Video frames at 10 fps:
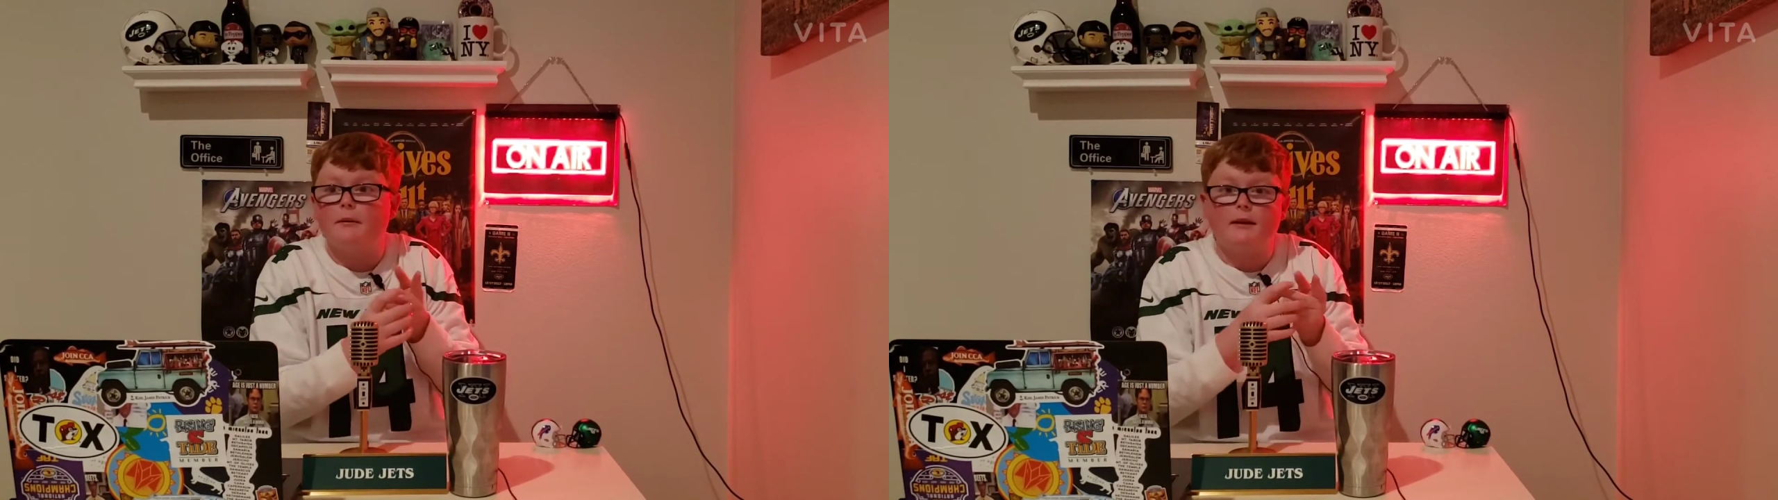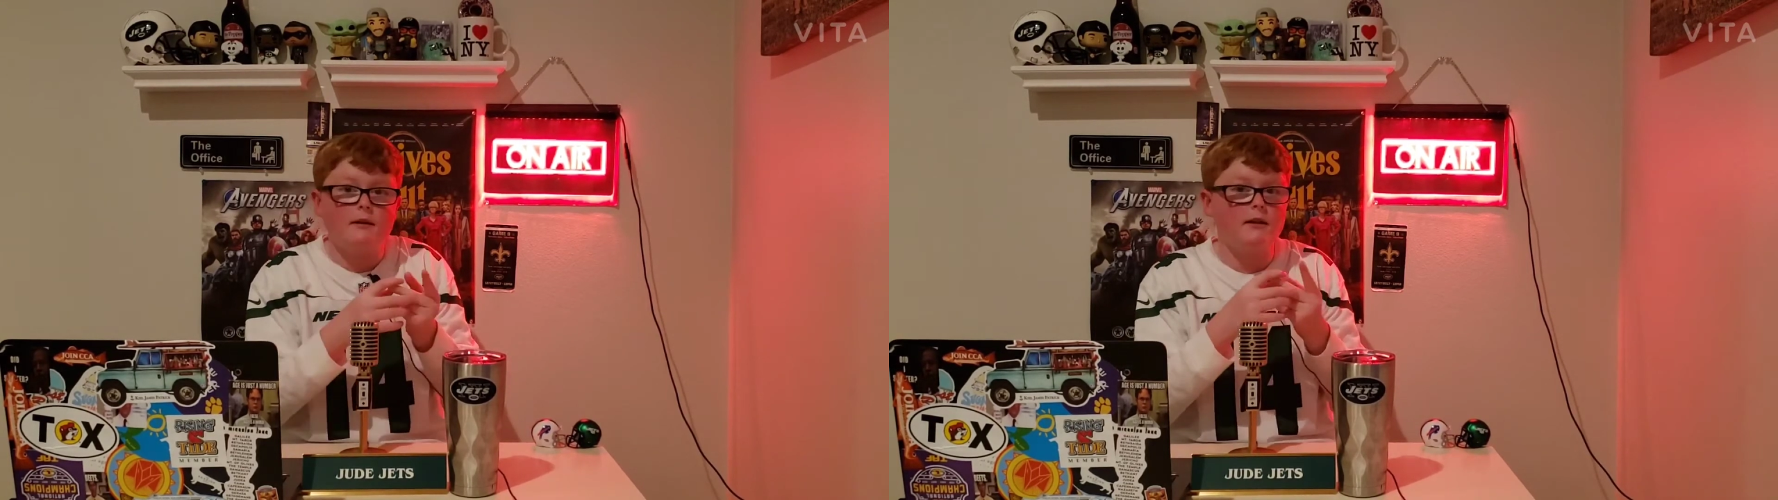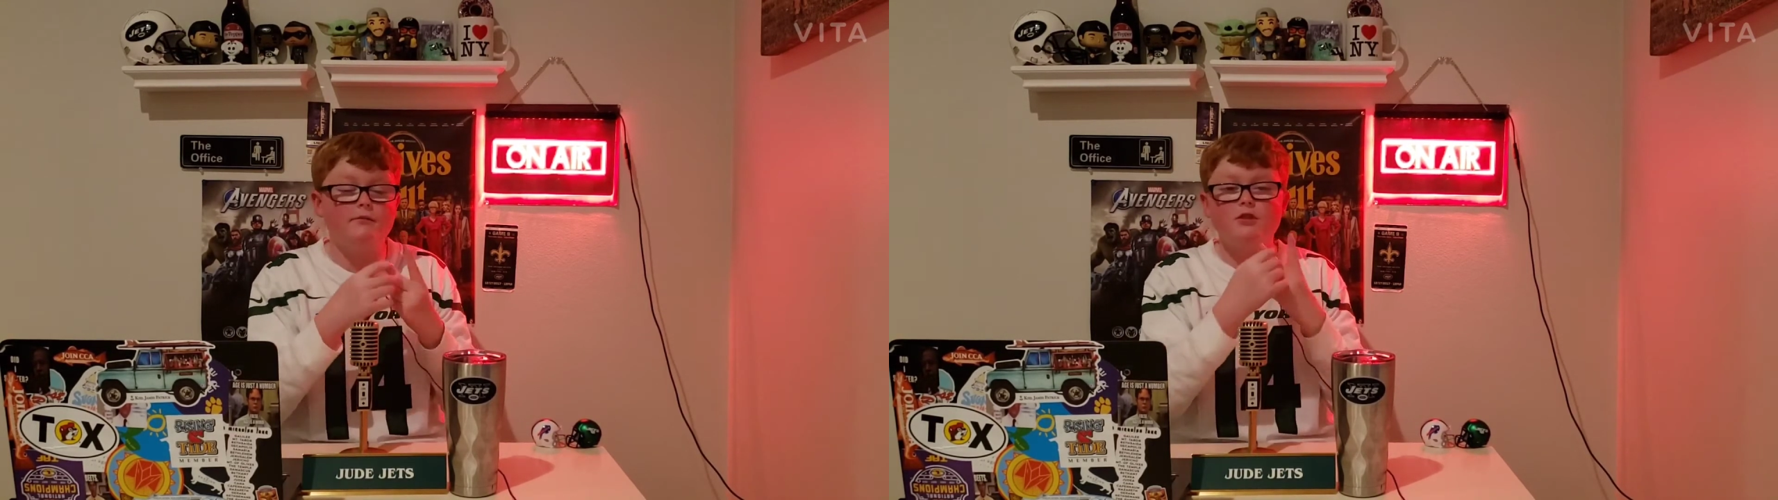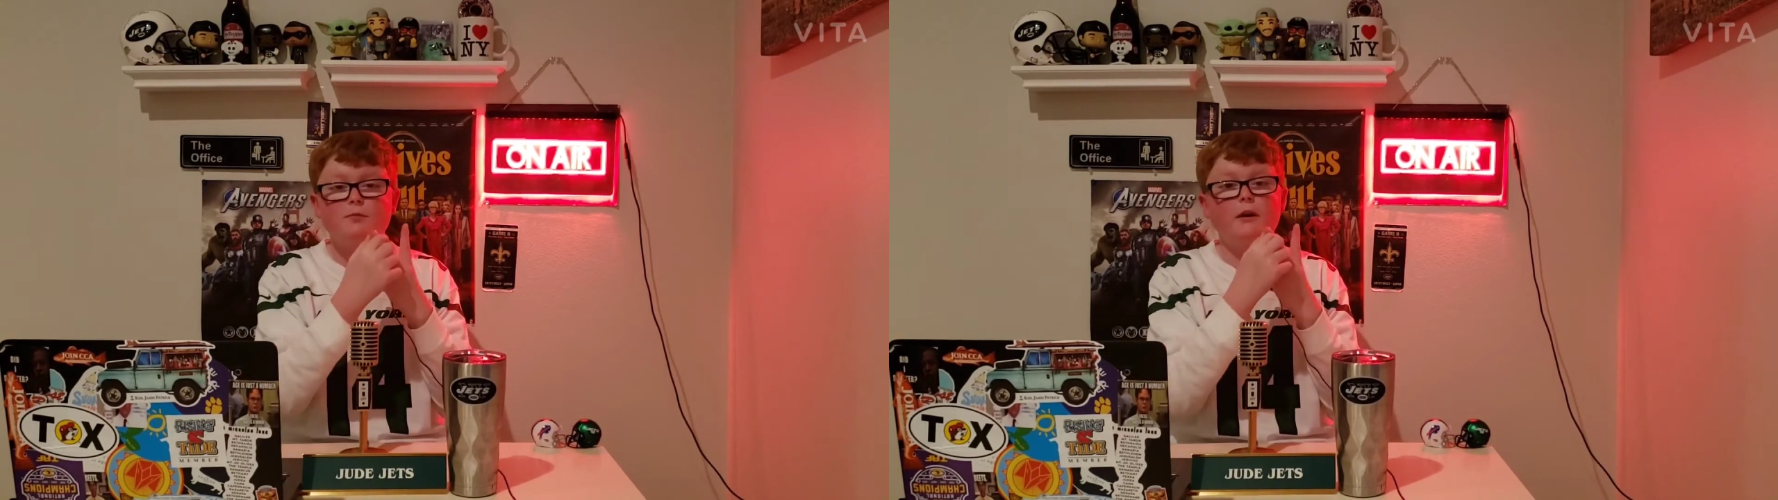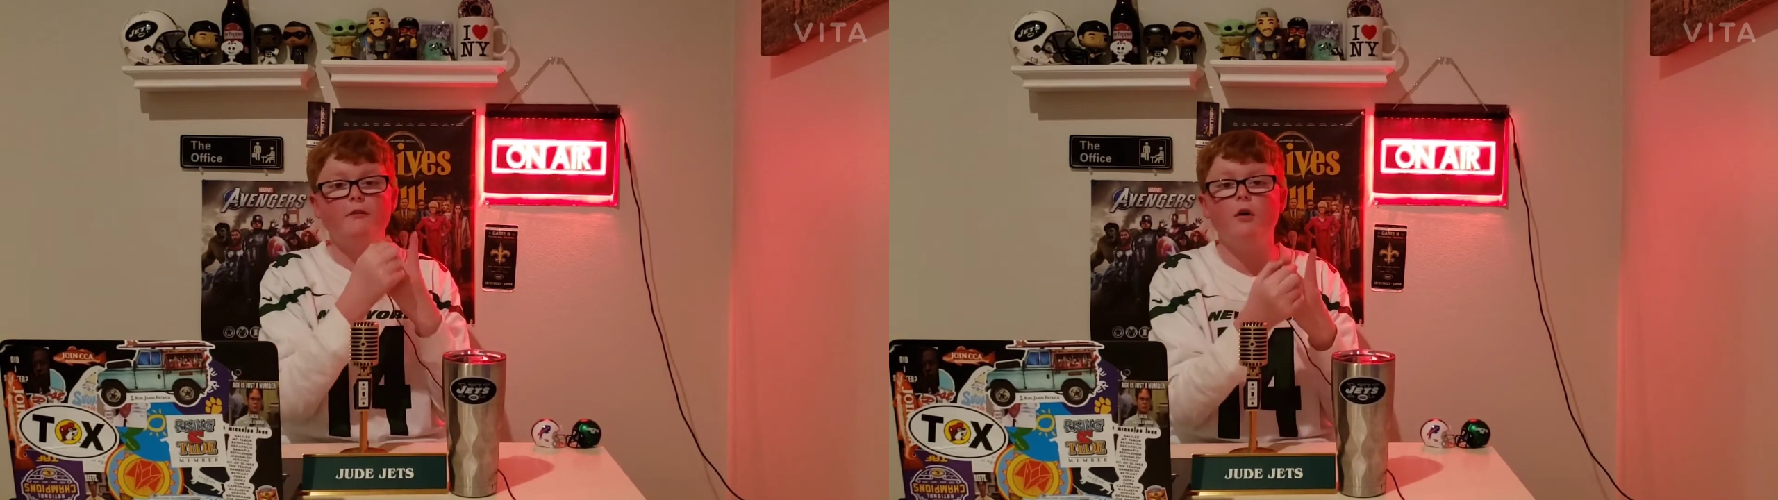but it could have
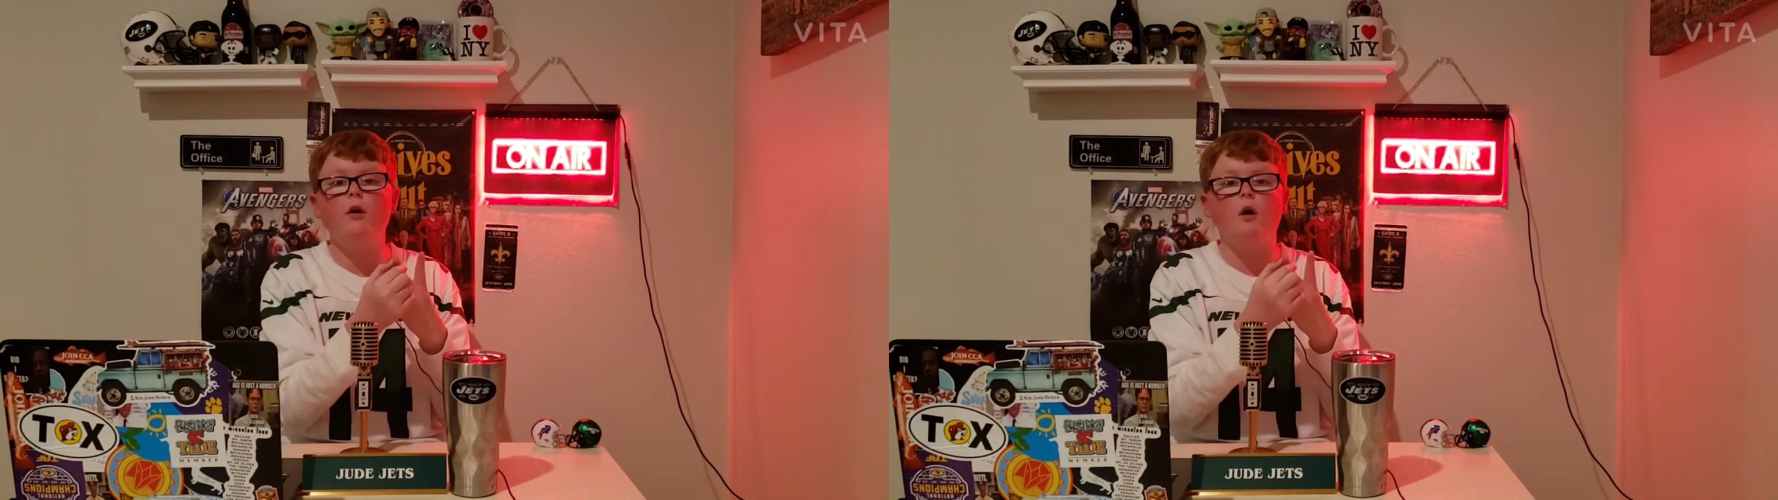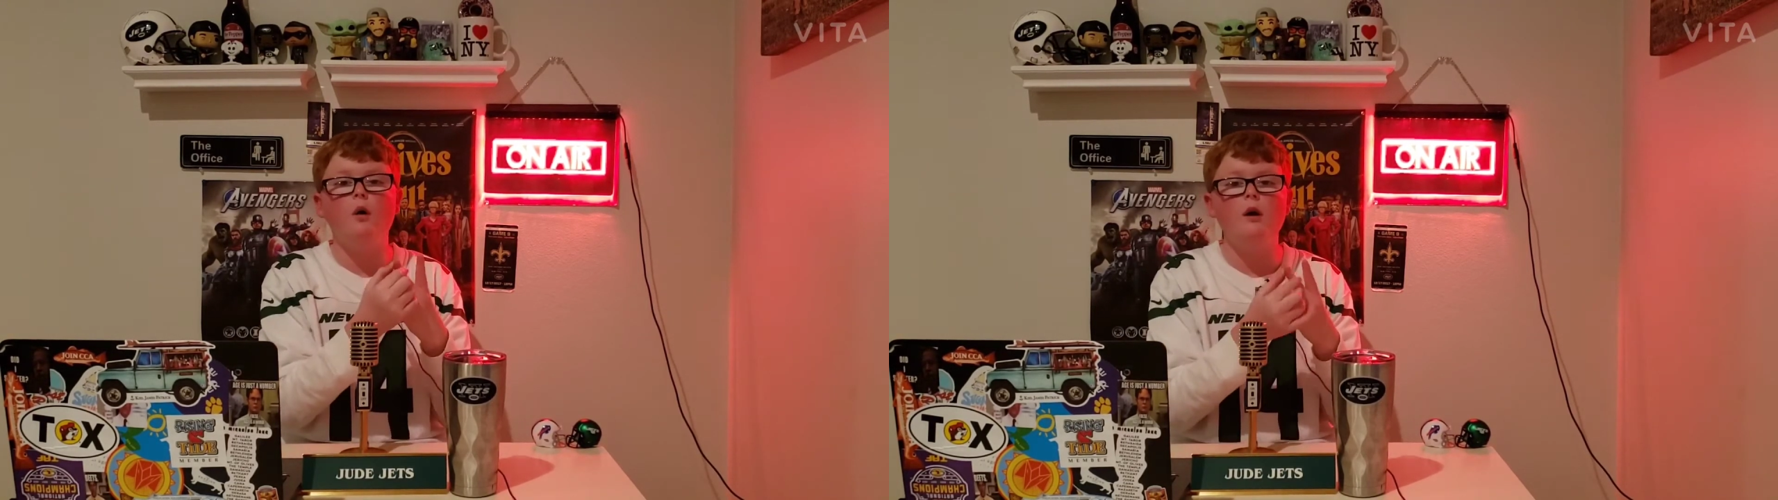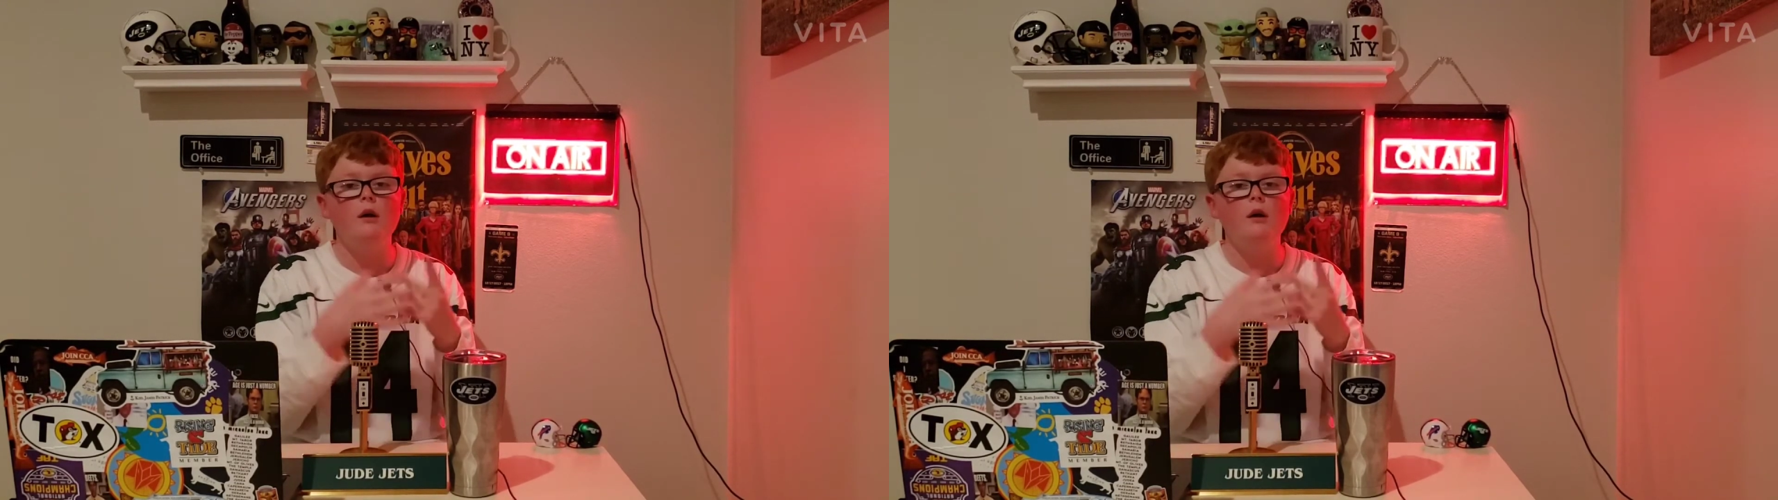just been a field goal.